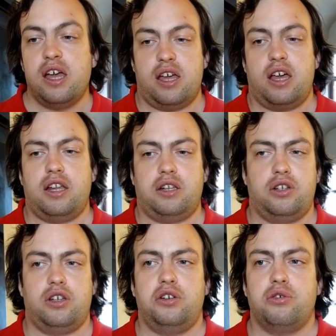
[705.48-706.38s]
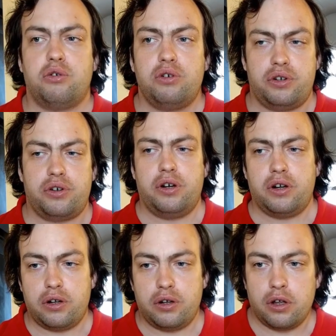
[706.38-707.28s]
And in
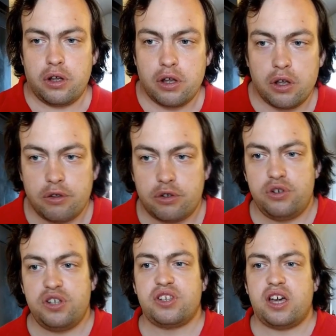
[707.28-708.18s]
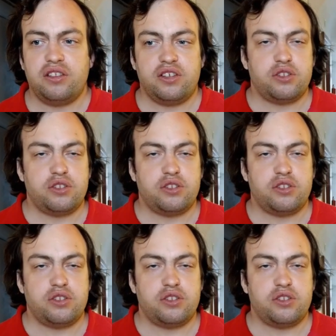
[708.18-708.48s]
order to design this